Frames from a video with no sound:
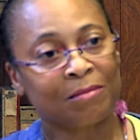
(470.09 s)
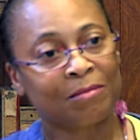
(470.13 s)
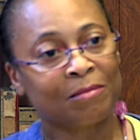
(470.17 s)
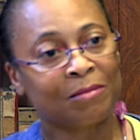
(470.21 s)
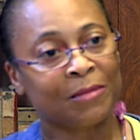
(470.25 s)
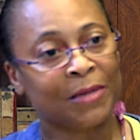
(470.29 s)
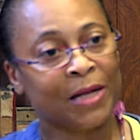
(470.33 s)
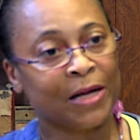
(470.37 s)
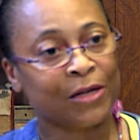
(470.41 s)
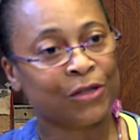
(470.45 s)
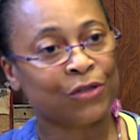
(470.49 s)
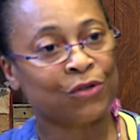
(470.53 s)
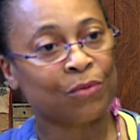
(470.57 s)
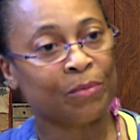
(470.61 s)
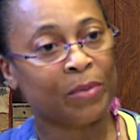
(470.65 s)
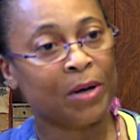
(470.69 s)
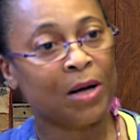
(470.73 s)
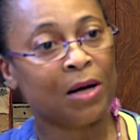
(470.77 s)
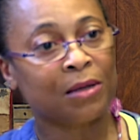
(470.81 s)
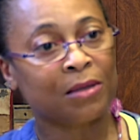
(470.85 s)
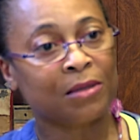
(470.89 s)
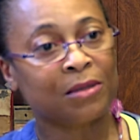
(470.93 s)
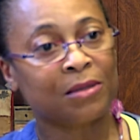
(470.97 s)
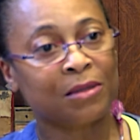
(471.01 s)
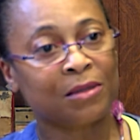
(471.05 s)
national
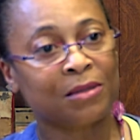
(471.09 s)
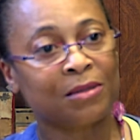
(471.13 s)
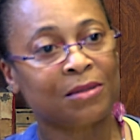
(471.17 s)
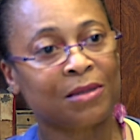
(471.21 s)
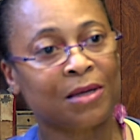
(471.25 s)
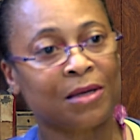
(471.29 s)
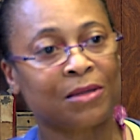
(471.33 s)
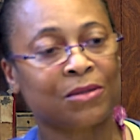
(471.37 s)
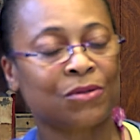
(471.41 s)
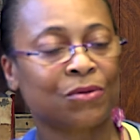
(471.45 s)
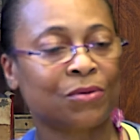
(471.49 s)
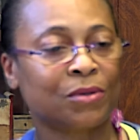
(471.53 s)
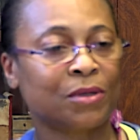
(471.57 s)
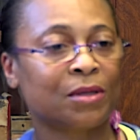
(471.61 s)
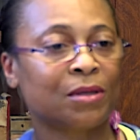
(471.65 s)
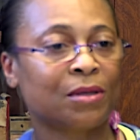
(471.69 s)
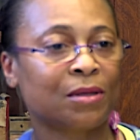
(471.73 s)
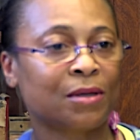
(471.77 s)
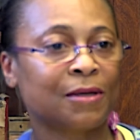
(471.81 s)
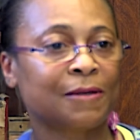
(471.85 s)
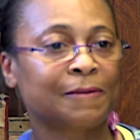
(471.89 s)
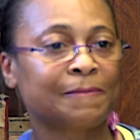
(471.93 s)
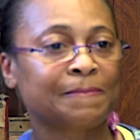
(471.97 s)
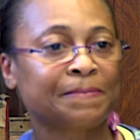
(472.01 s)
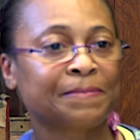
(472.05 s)
policies, that sort oh, of
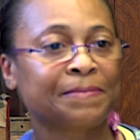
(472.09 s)
wow. thing.